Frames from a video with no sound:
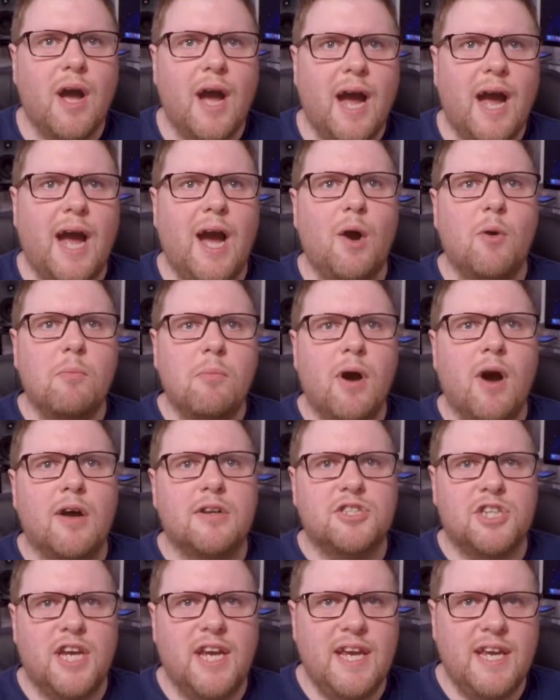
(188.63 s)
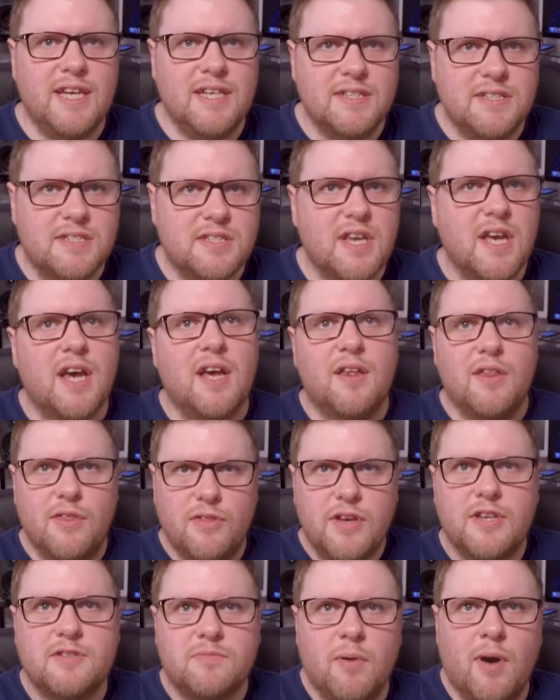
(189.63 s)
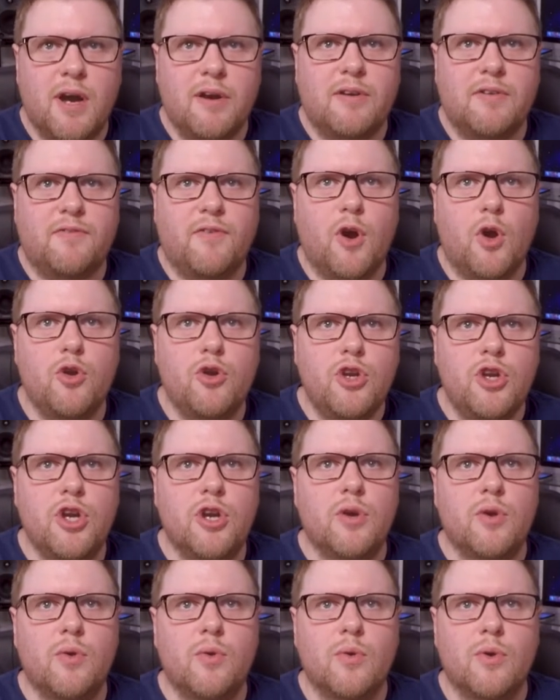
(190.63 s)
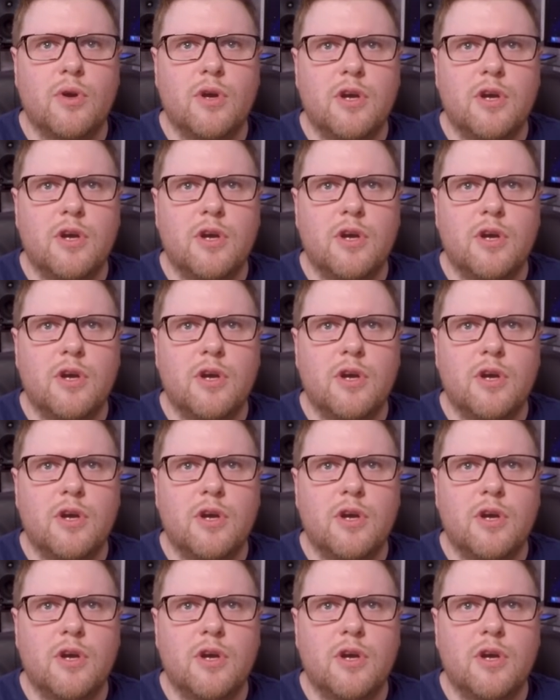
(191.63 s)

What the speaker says: How much is this microphone new?